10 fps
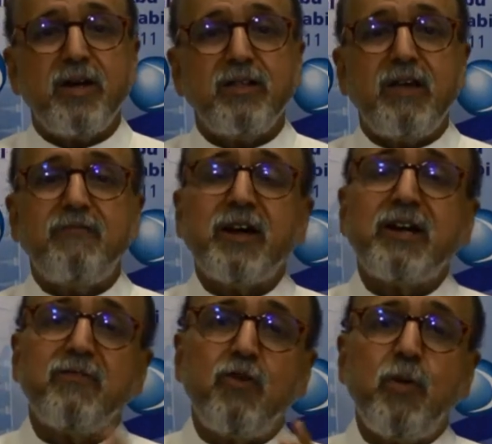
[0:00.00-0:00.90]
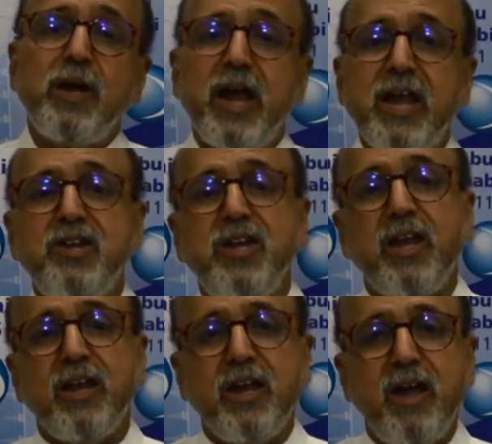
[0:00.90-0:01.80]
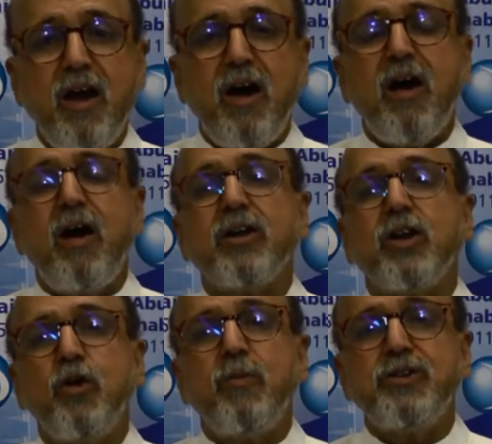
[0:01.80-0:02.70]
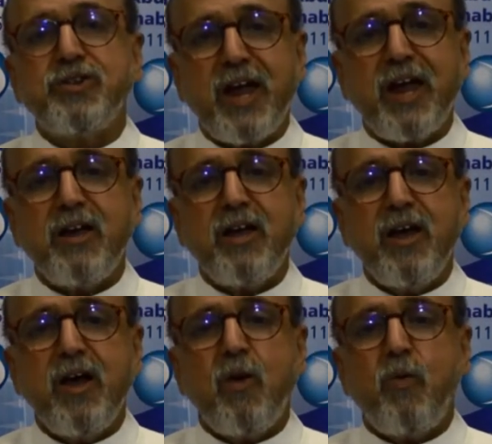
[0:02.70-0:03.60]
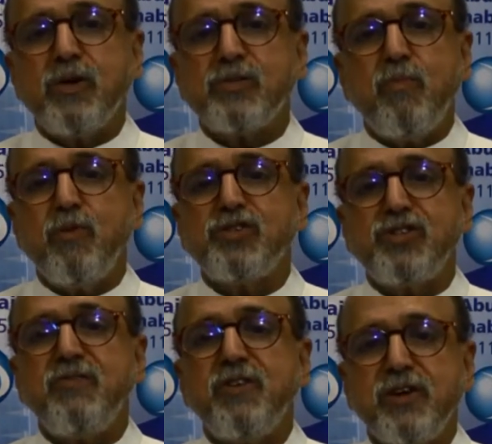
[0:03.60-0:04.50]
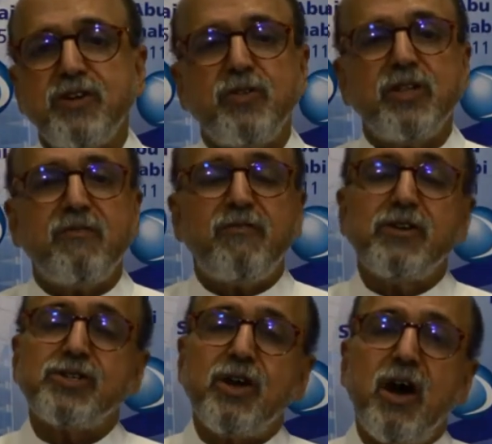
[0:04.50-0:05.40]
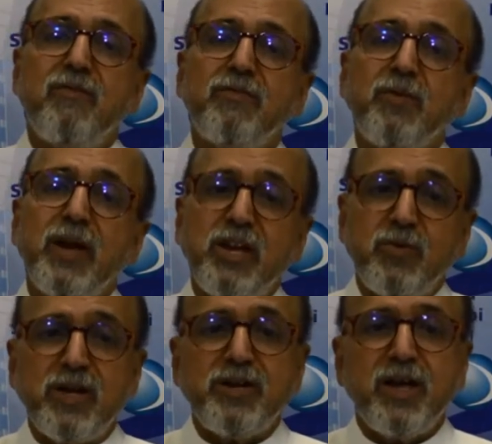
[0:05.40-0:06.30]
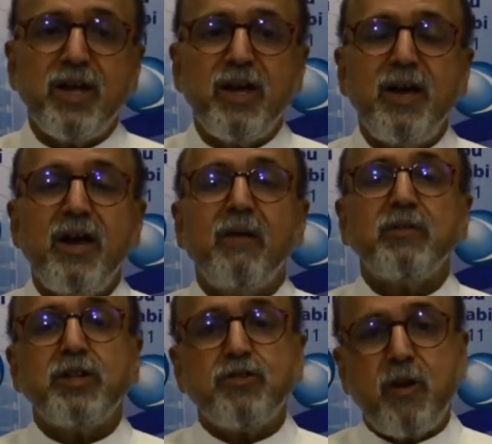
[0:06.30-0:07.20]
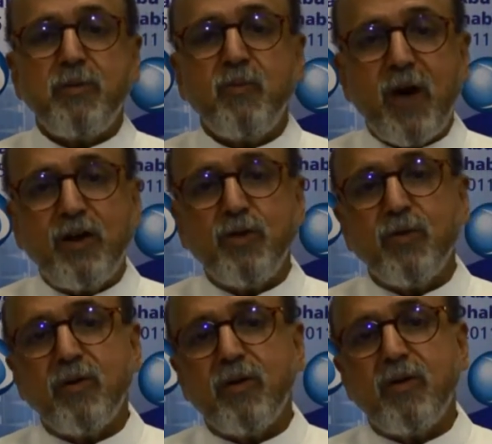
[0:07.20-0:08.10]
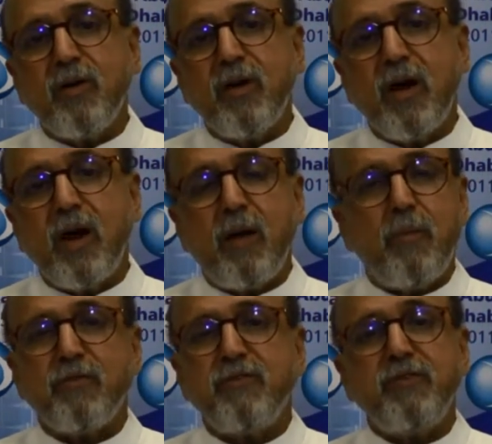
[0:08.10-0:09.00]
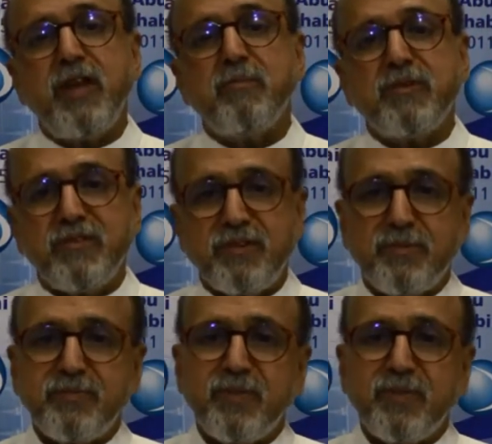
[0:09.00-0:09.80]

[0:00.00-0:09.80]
The effect of COVID-19 on global trade was most severe during the first half of 2020, with a drop in value about 15%.